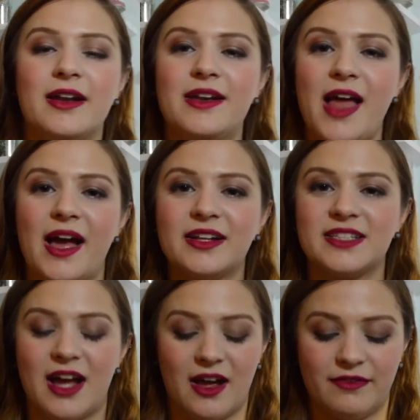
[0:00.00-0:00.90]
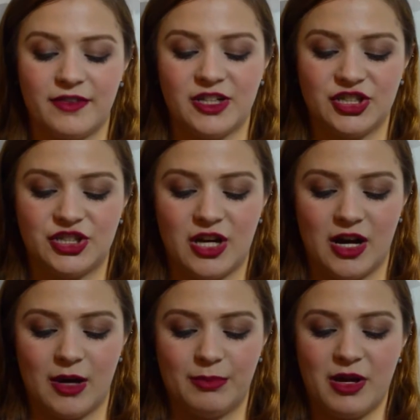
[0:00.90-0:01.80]
Next, I finished
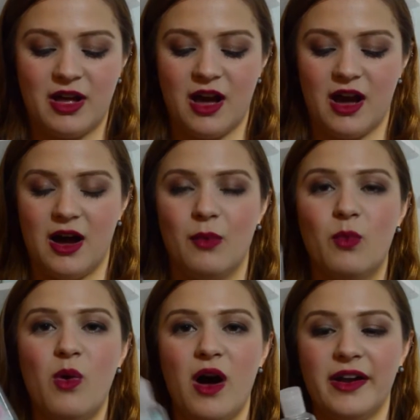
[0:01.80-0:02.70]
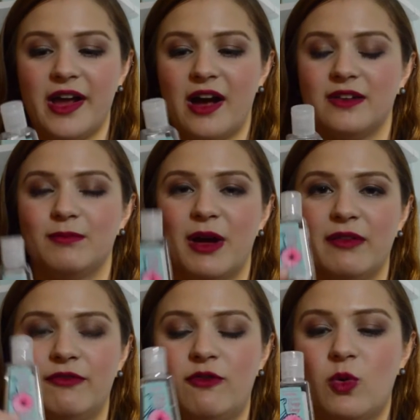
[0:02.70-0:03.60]
up uh, one out of my
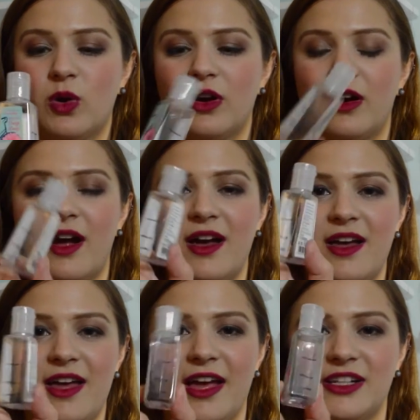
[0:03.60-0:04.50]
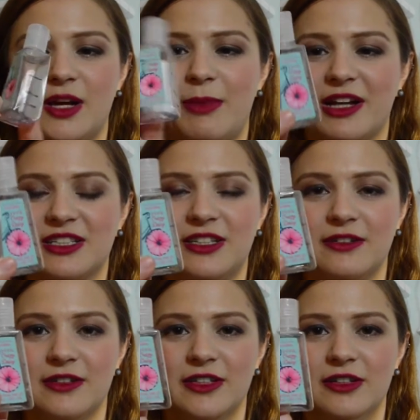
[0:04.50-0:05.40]
four
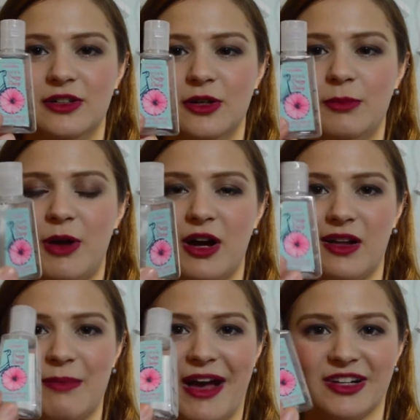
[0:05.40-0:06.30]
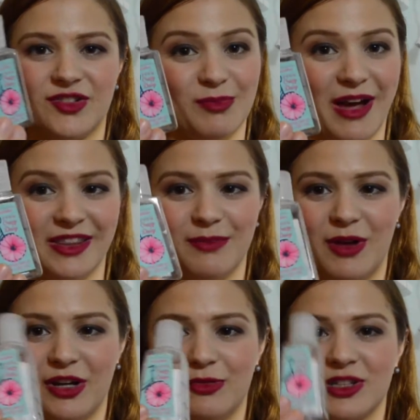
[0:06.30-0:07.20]
antibacterial Pocket Bacs from Bath &
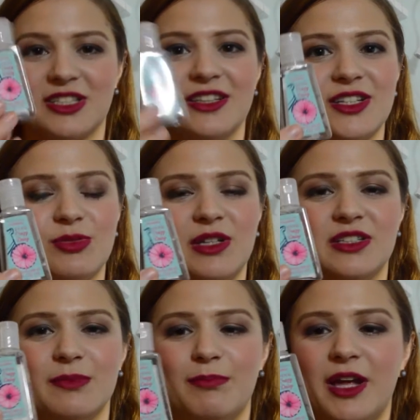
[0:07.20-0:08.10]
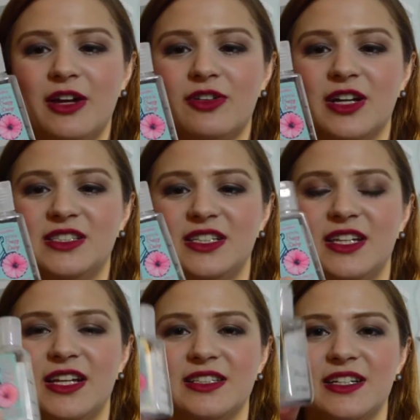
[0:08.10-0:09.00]
Body Works and this one is in Pink Crazy
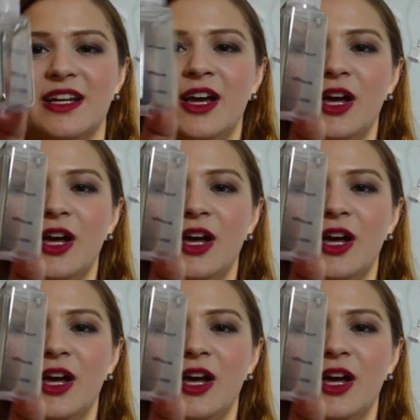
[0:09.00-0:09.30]
Daisy.